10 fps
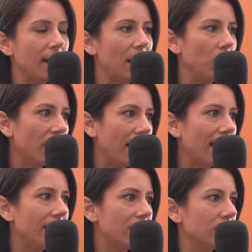And what
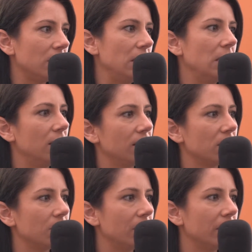I have seen and
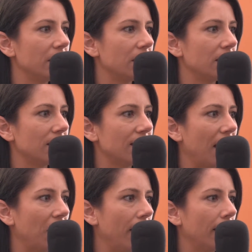experienced is
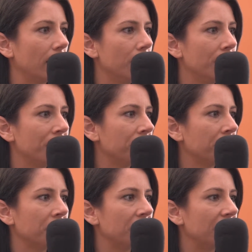that like
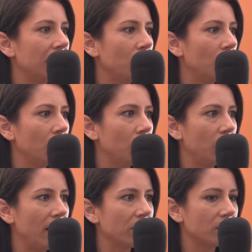
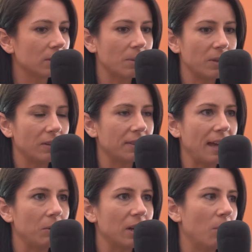whenever something like
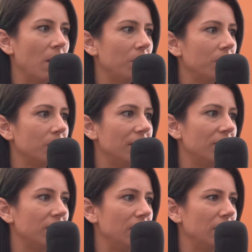that would come up,
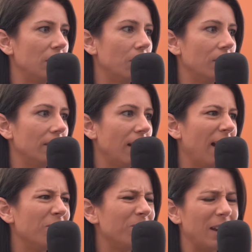if it, you know,
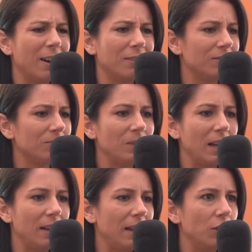I've been on
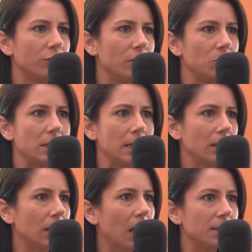interviews
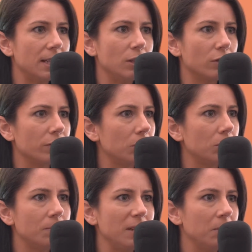and gone to
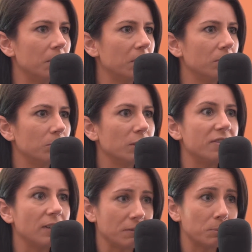interview people and prof
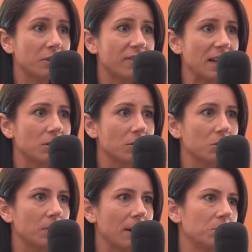
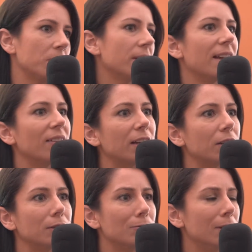professors when I was working at like
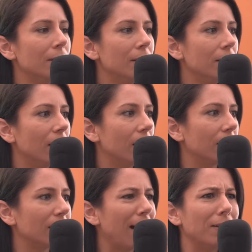a,
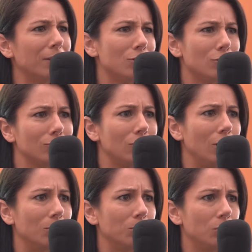a college, you
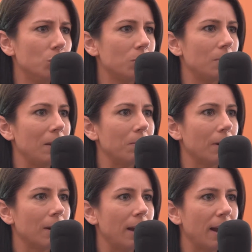know, newspaper.
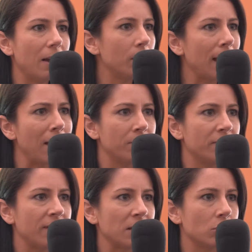Yeah. And I would have
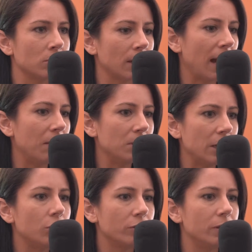professors, like I was
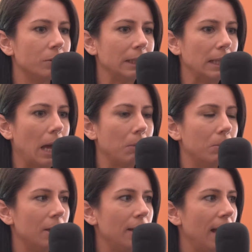interviewing
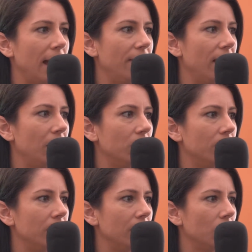them and they
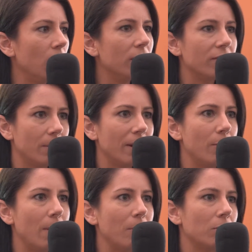would be, one of them I
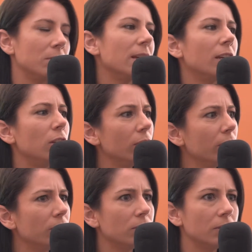remember was like,
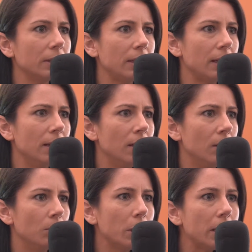you're really
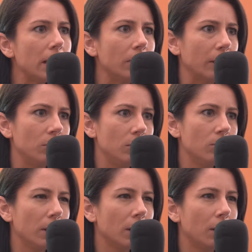pretty. Like, would you
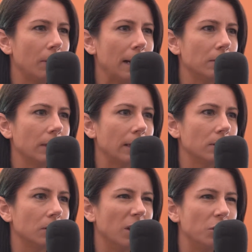want to go out like
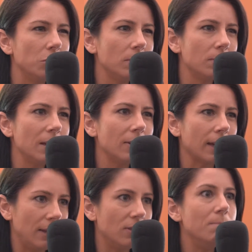to lunch with me?
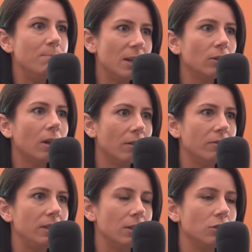Like in the middle
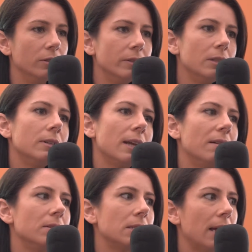of the interview. And
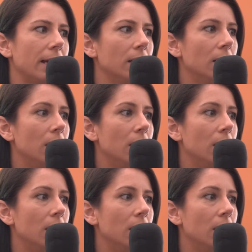I was like,